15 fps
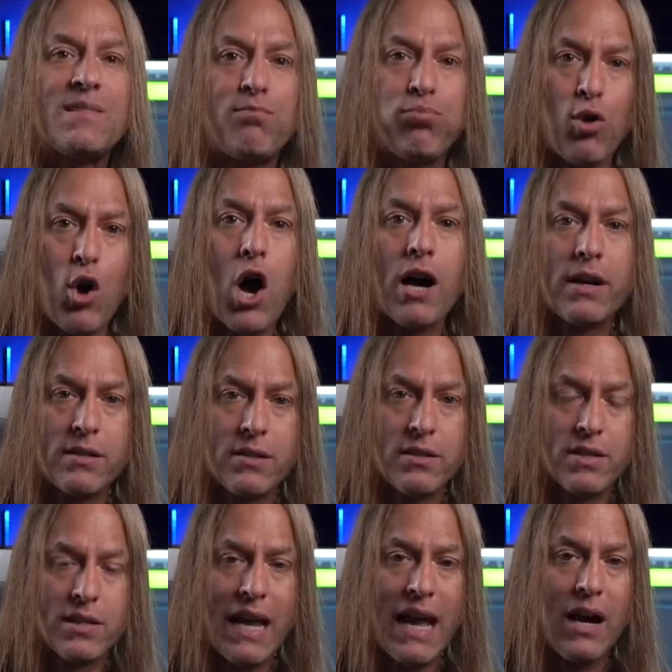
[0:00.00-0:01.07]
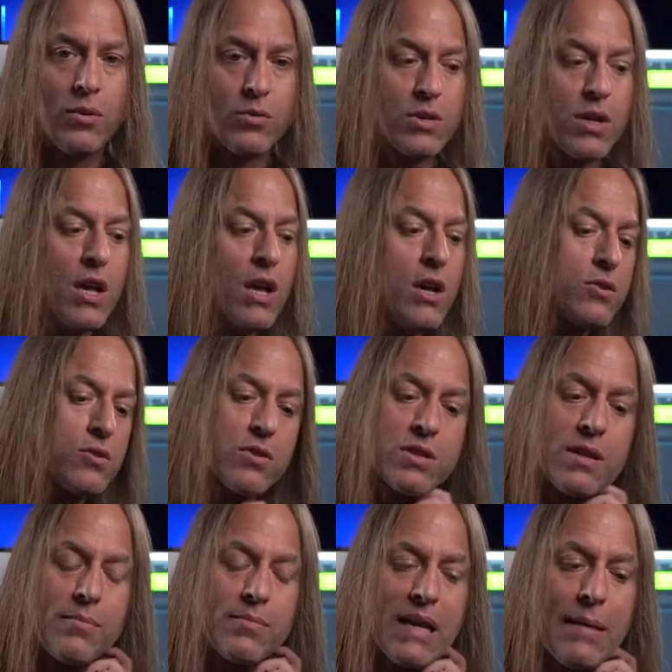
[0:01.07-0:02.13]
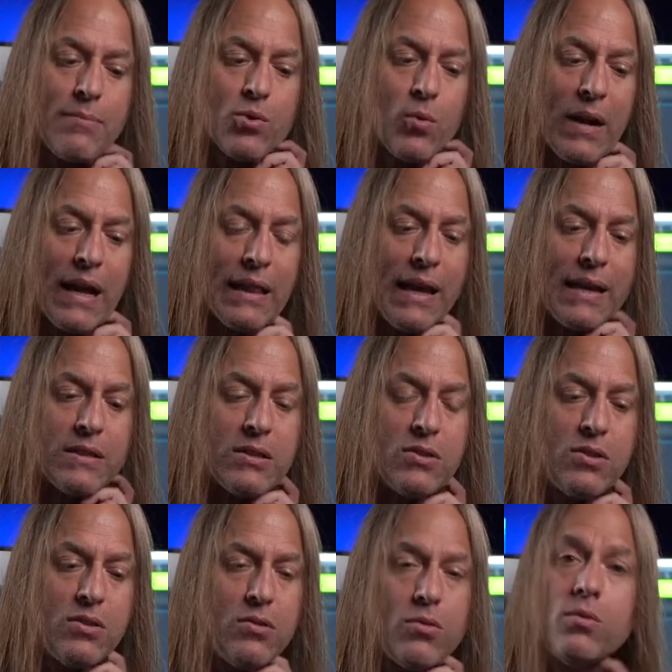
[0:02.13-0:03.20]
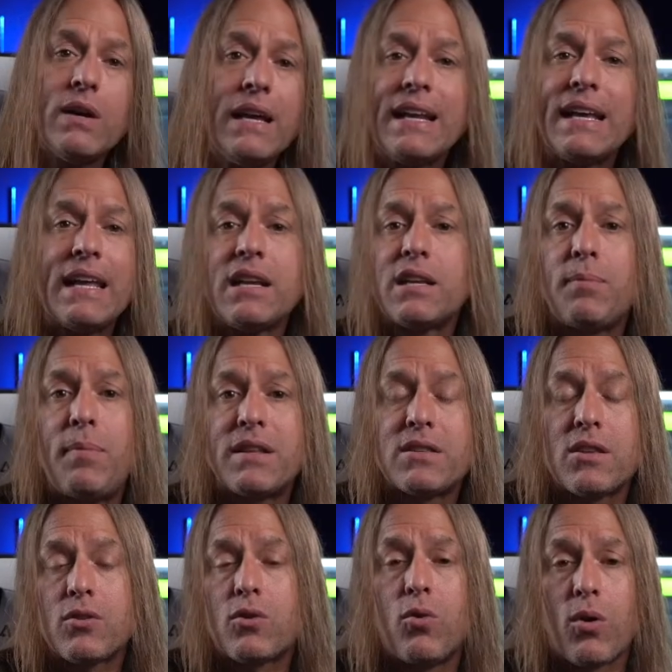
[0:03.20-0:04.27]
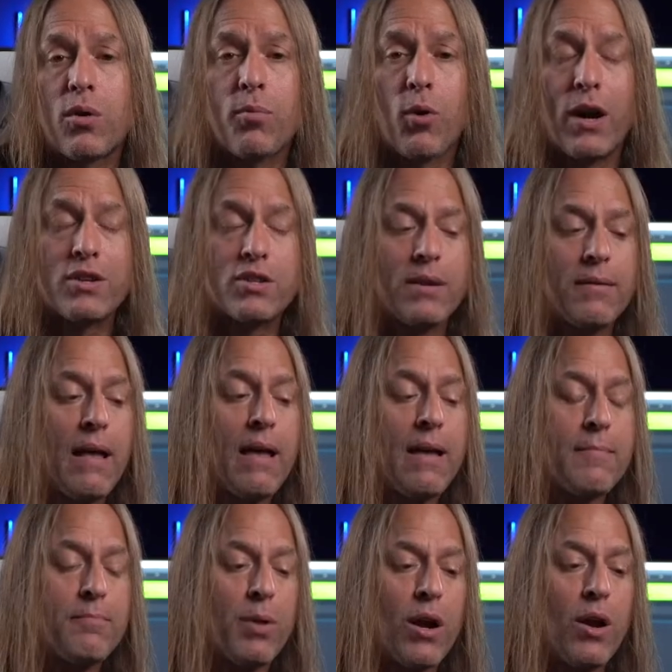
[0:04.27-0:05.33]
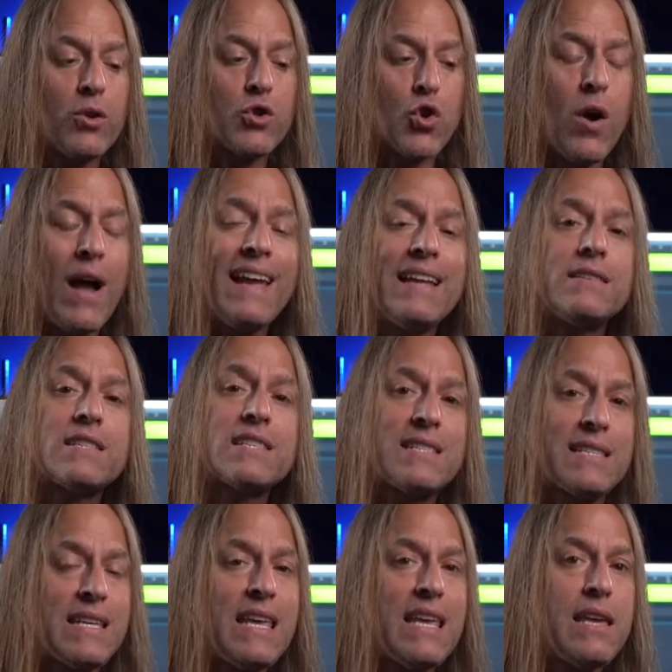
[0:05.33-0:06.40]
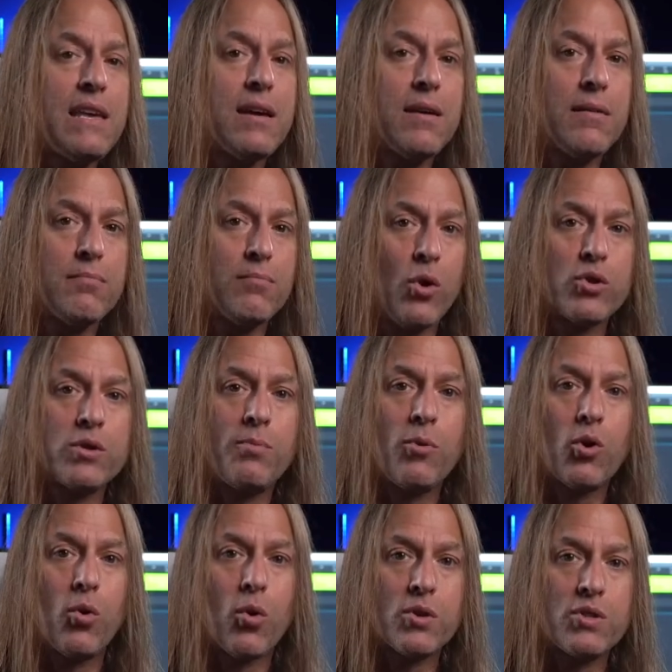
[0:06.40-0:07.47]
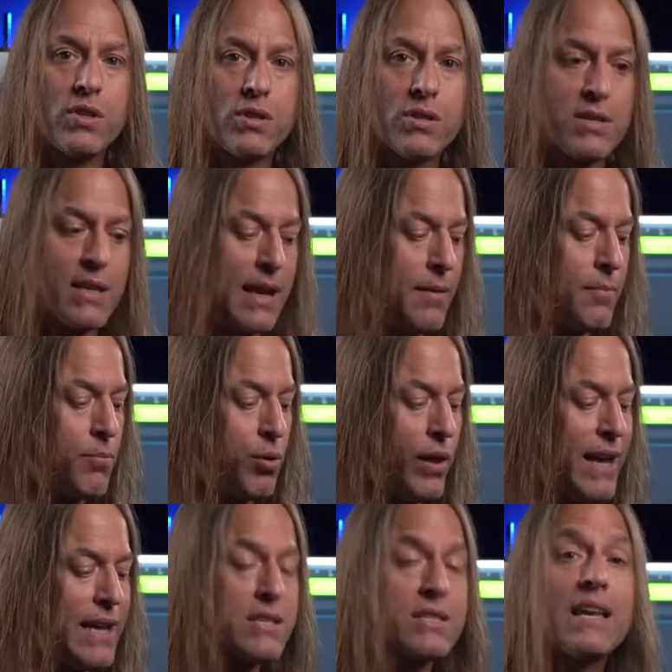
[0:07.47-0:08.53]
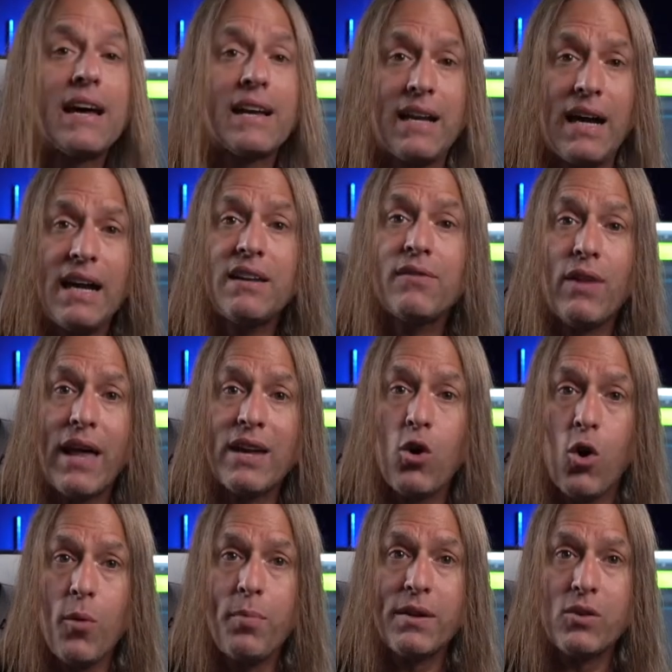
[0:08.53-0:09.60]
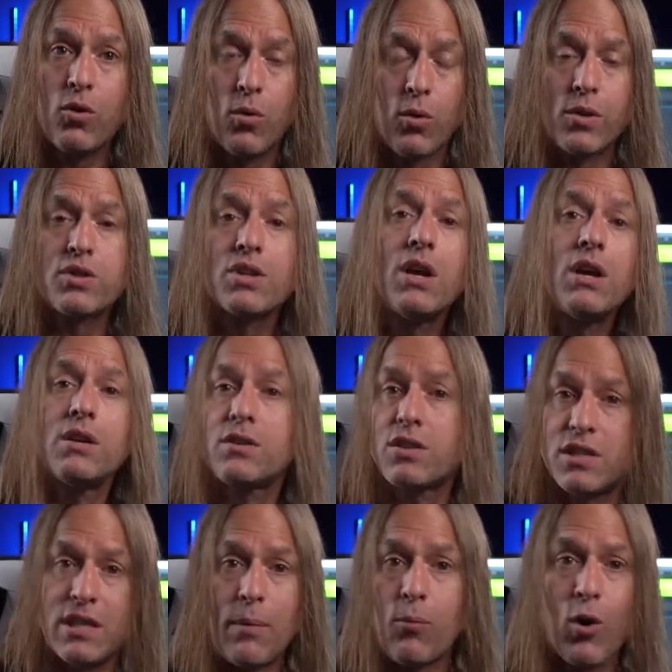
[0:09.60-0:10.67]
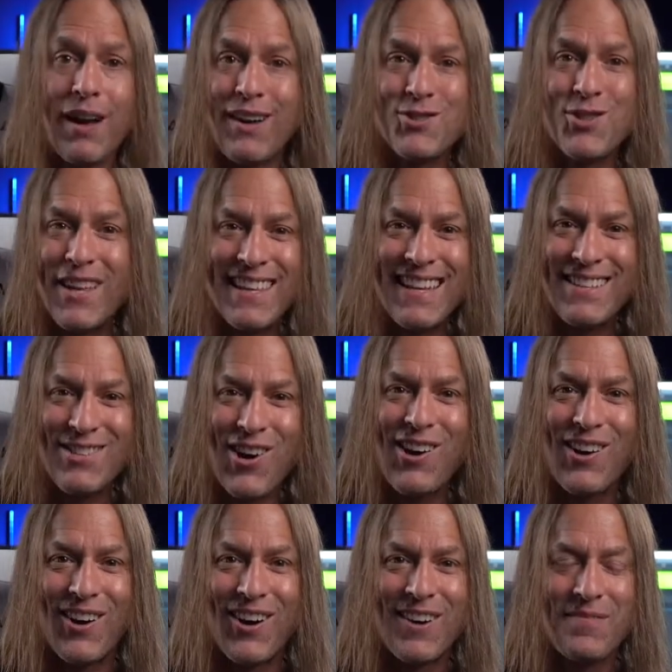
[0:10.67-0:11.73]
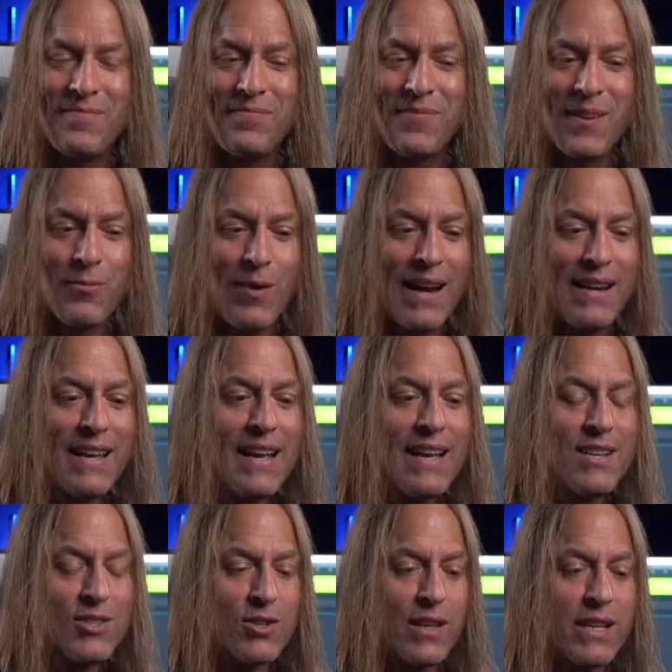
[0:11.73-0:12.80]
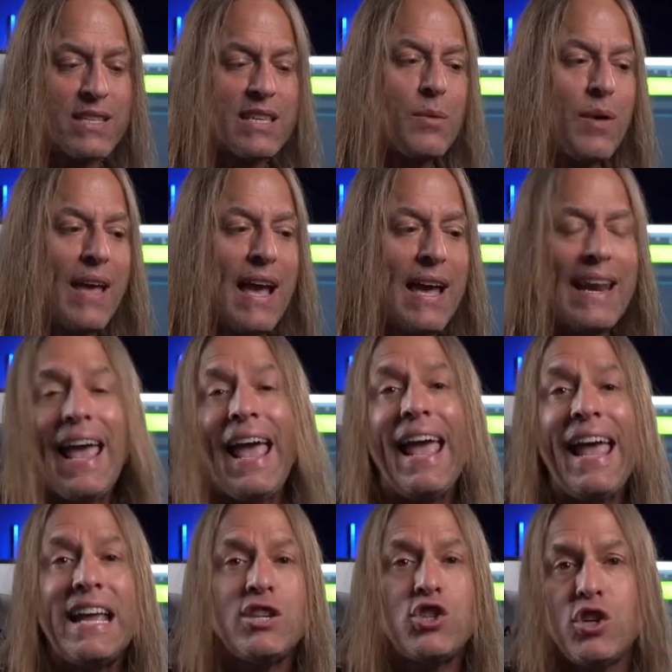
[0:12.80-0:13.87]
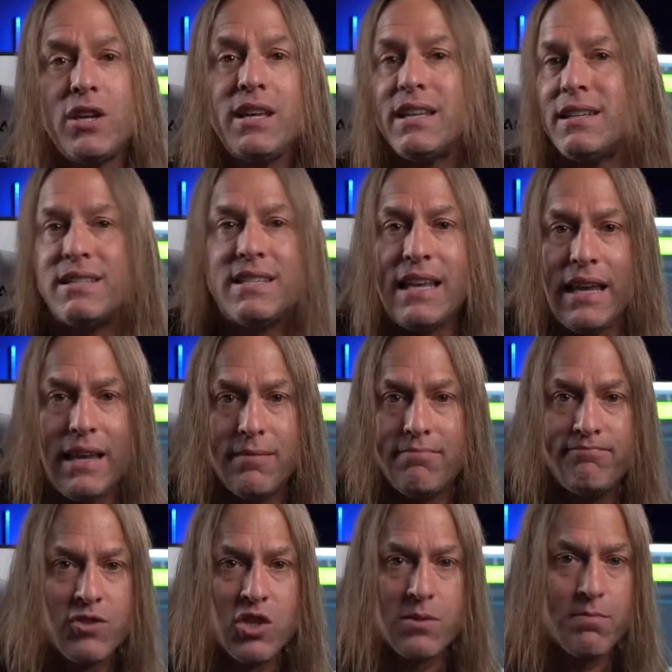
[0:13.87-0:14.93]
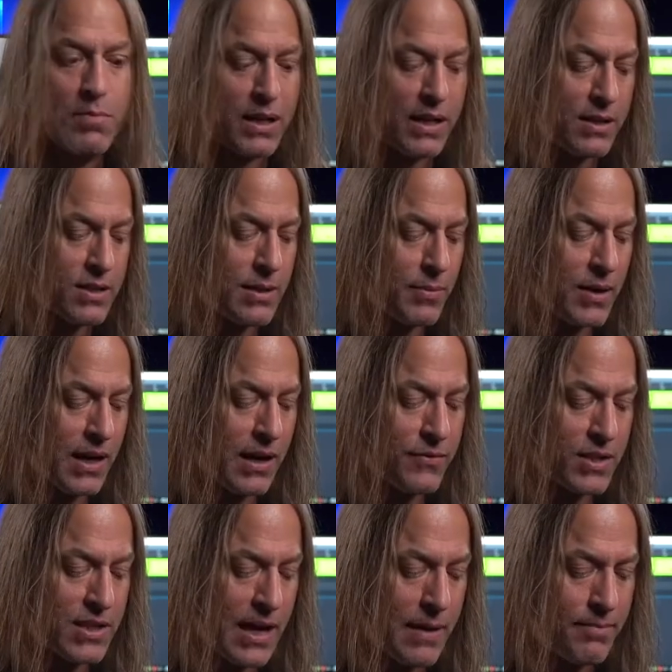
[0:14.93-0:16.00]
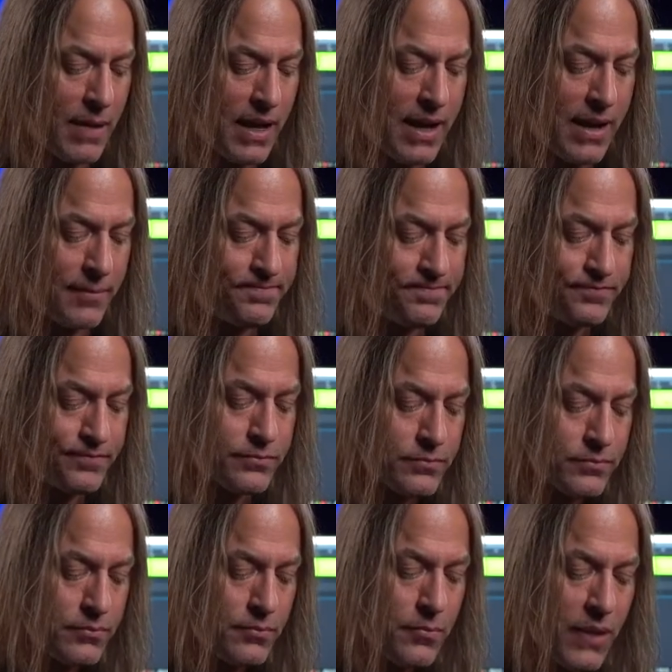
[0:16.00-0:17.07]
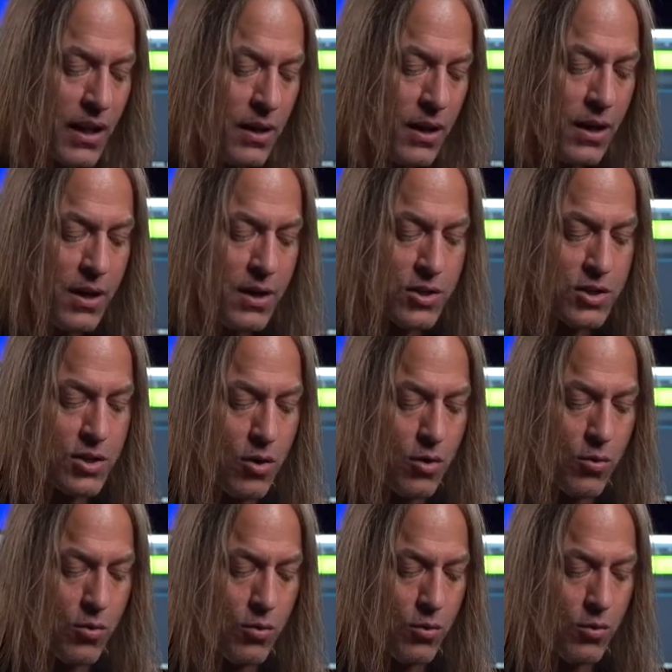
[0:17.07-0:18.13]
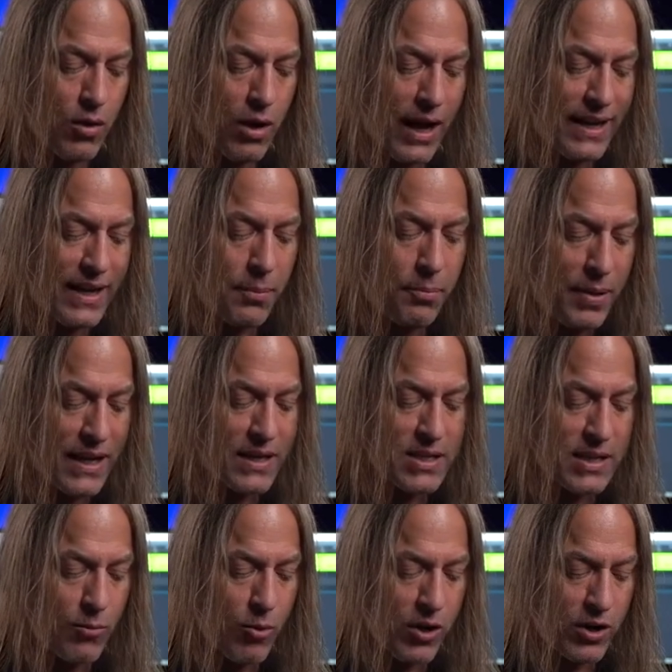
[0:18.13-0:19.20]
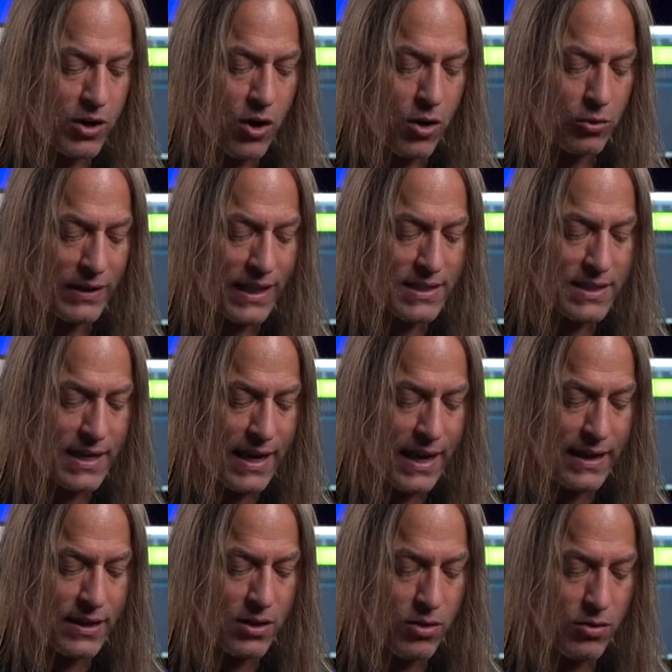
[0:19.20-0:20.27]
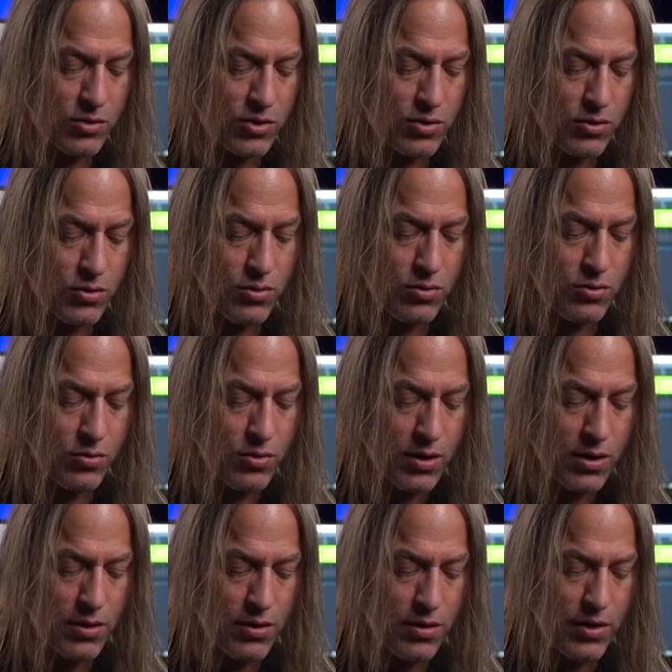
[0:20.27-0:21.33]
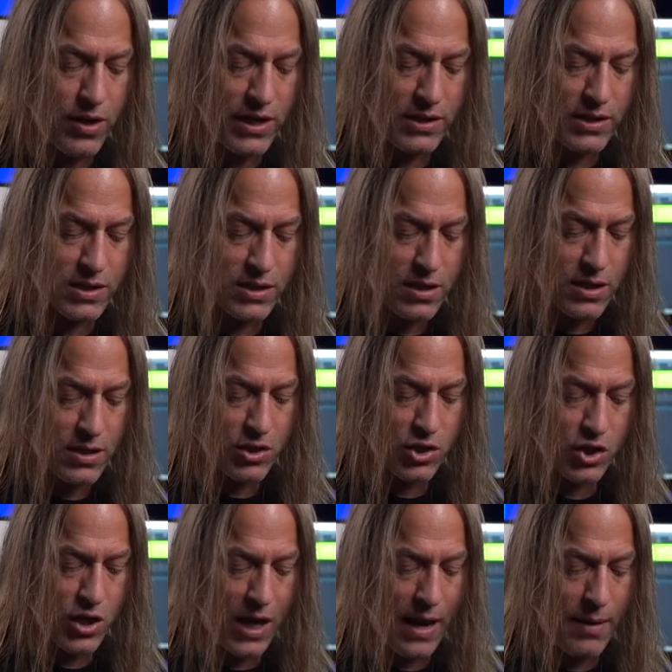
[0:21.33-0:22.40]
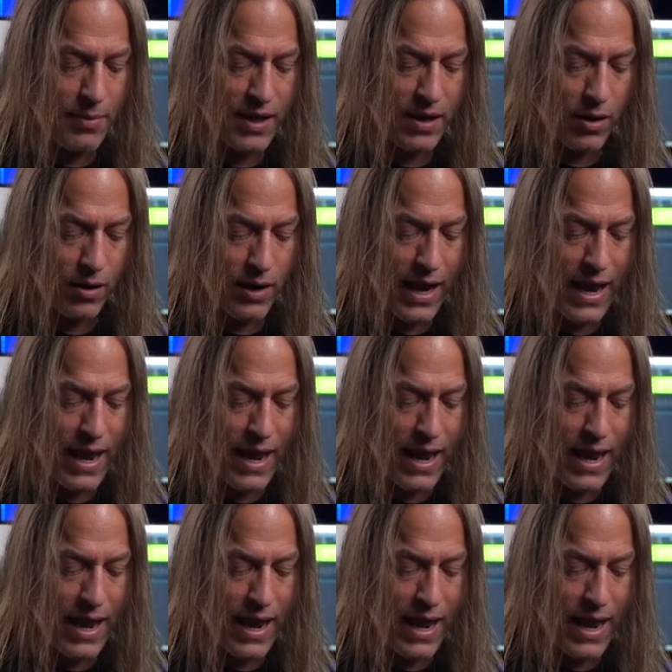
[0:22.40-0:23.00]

these blocked sounds. So sometimes what I like to do, and again, it depends on the chord progression, but I'll try and see multiple chords in the same place, kind of like open chords, somewhere else on the guitar, right? So let's say we had A, G, and D, just picking something off the top of my head. So I could pick somewhere to go. Let's say I go to this shape here,